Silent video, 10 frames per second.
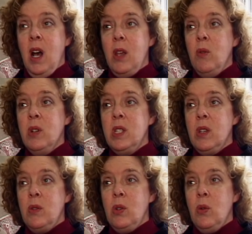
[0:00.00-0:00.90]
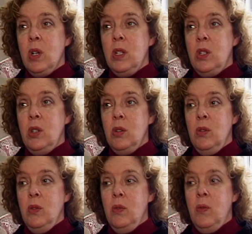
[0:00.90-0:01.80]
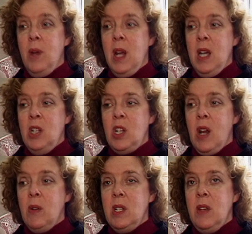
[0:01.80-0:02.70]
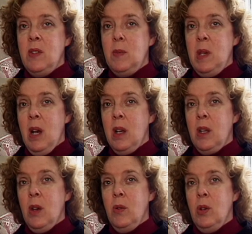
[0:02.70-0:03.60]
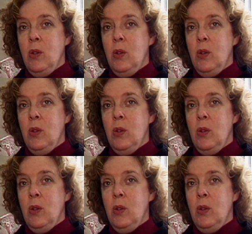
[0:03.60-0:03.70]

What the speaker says: I also talked to Sharon Davis-Bianco,